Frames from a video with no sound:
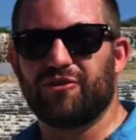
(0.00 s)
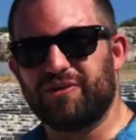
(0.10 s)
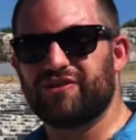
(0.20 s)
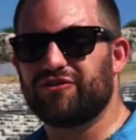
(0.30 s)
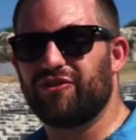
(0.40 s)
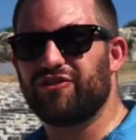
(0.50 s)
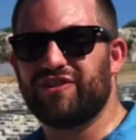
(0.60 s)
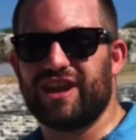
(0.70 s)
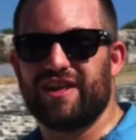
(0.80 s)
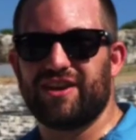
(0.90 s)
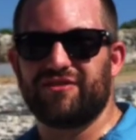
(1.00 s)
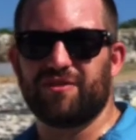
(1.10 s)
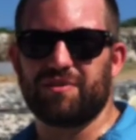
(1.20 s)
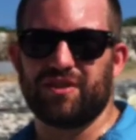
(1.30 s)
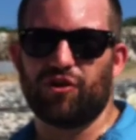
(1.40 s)
So we just learned today that it's
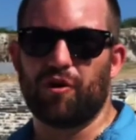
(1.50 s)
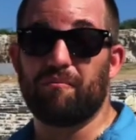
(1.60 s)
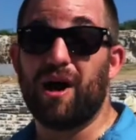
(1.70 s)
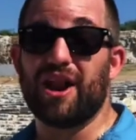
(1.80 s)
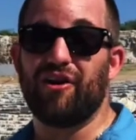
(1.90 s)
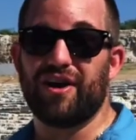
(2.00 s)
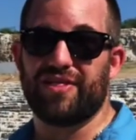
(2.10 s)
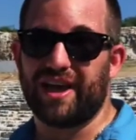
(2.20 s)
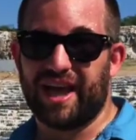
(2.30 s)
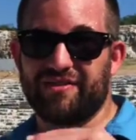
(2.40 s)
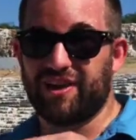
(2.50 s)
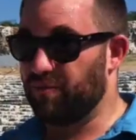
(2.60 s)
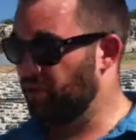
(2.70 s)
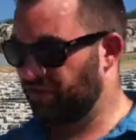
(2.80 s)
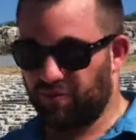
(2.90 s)
something they called monolithic, as in
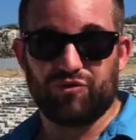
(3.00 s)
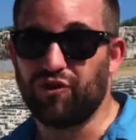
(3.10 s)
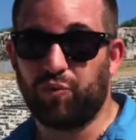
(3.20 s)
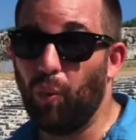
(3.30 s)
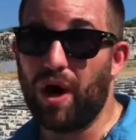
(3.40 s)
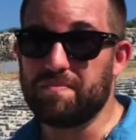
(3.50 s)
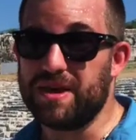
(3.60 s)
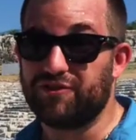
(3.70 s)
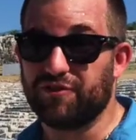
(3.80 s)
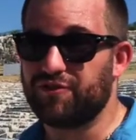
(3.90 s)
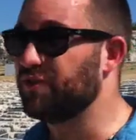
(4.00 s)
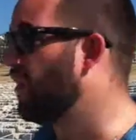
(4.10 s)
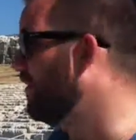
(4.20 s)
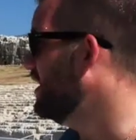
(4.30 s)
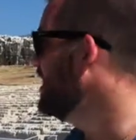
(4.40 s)
it was just one piece of stone.